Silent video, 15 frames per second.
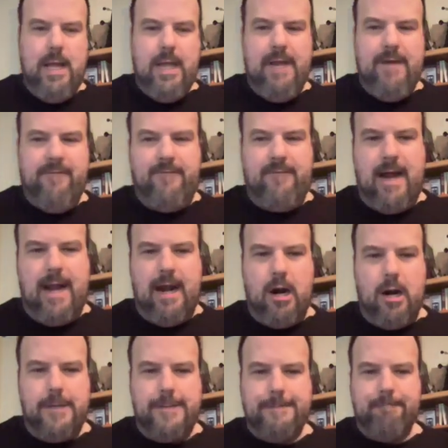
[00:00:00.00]
and
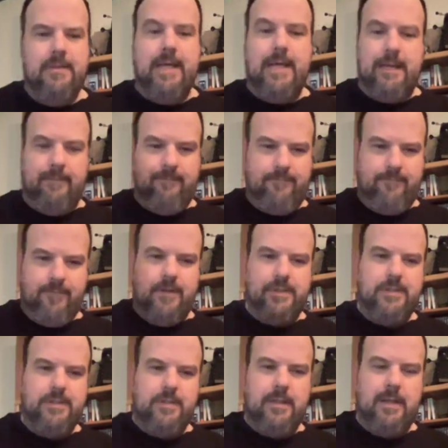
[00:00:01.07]
fire. They
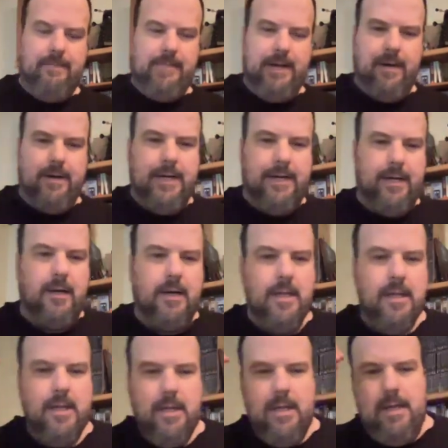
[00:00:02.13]
first appeared here.
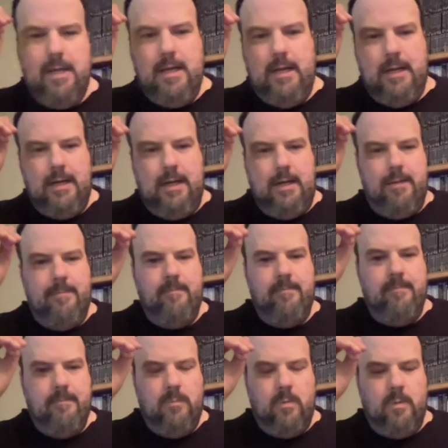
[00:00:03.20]

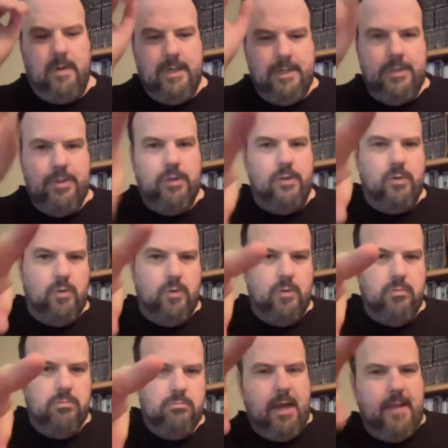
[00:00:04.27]
Were in 2,
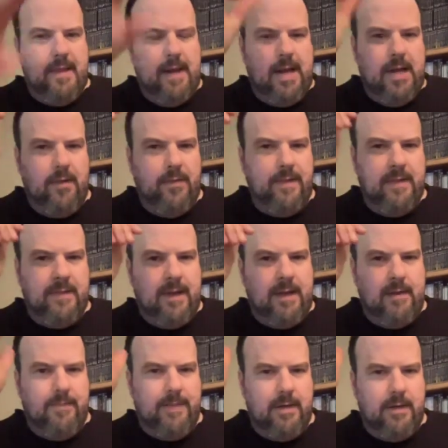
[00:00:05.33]
and then I don't think they
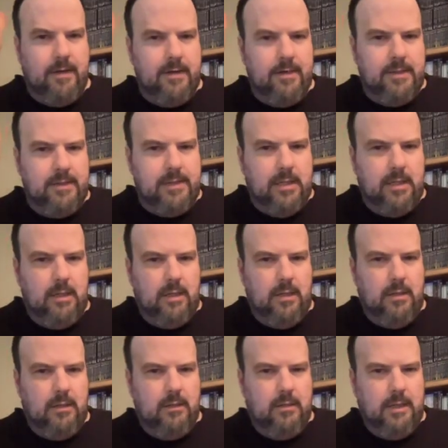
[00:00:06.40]
appeared
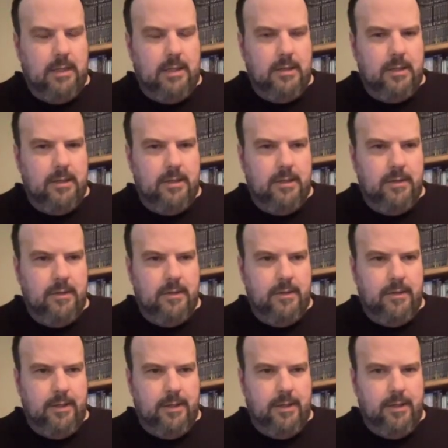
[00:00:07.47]
until
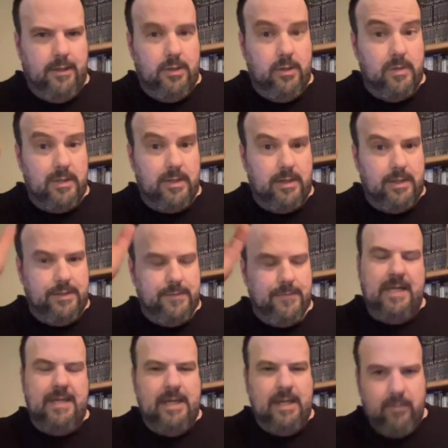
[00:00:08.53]
the new series.
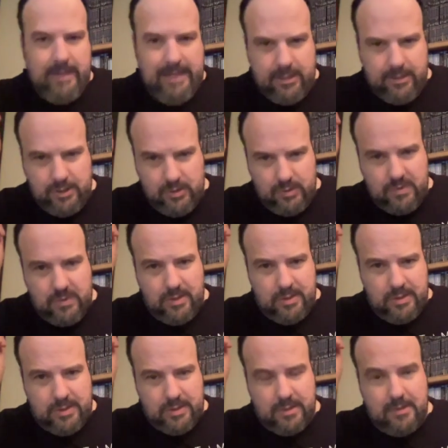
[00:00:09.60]
And then we introduced the
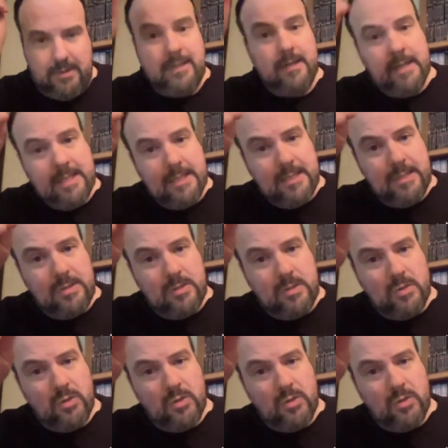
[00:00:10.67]
Silurians,